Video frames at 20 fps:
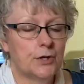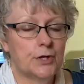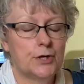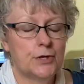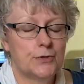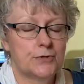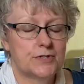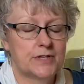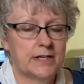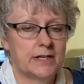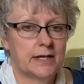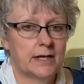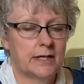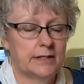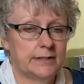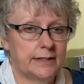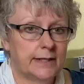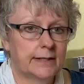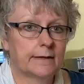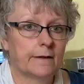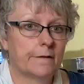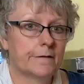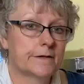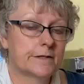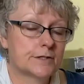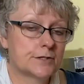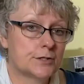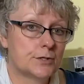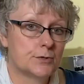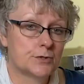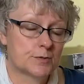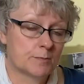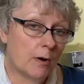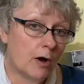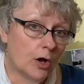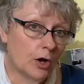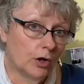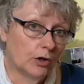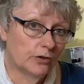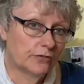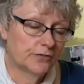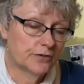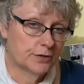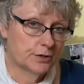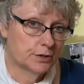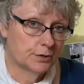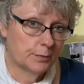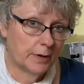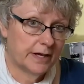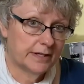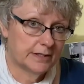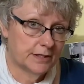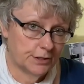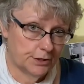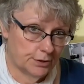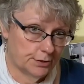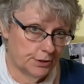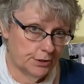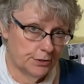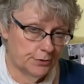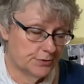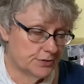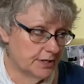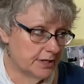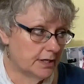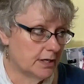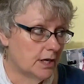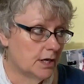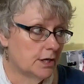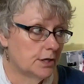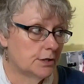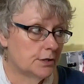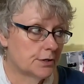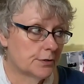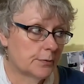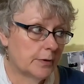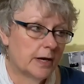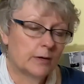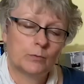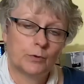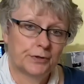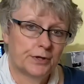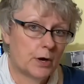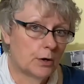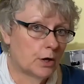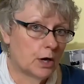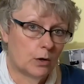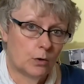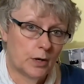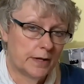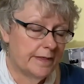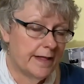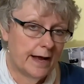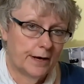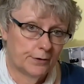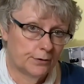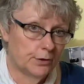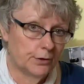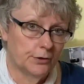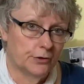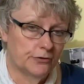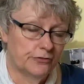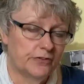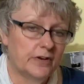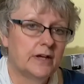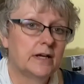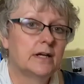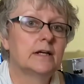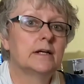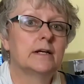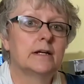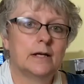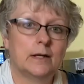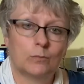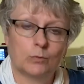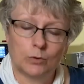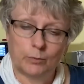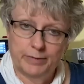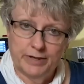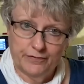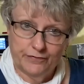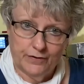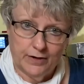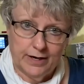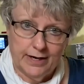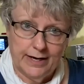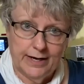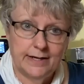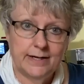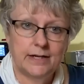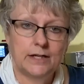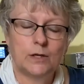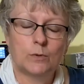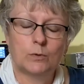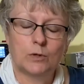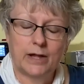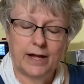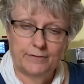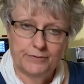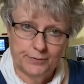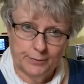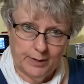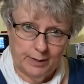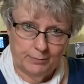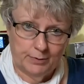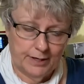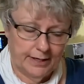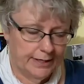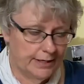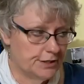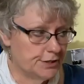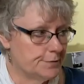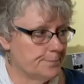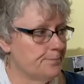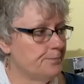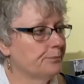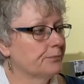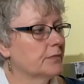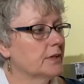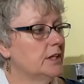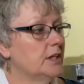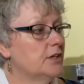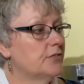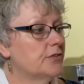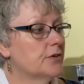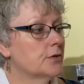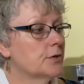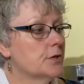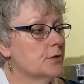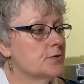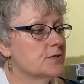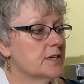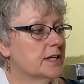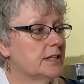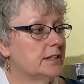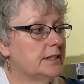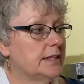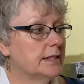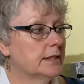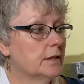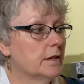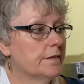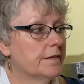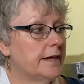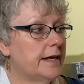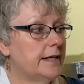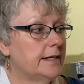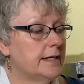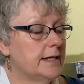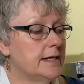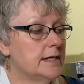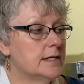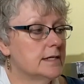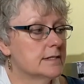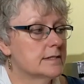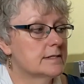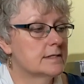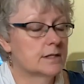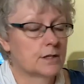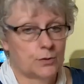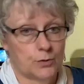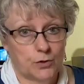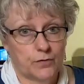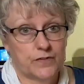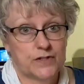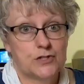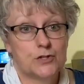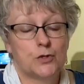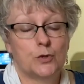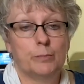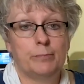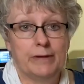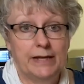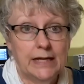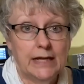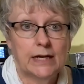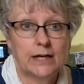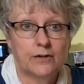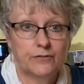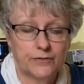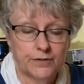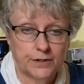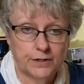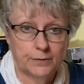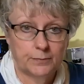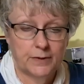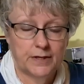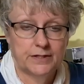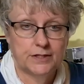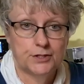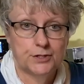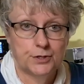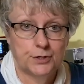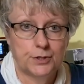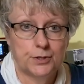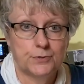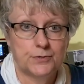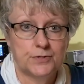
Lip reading: you're using a needle that is too small for the thread that you're using, your thread will not go in that groove. It will be frayed. You will have thread breakage. If you're using a needle that the groove is too big for the thread that you're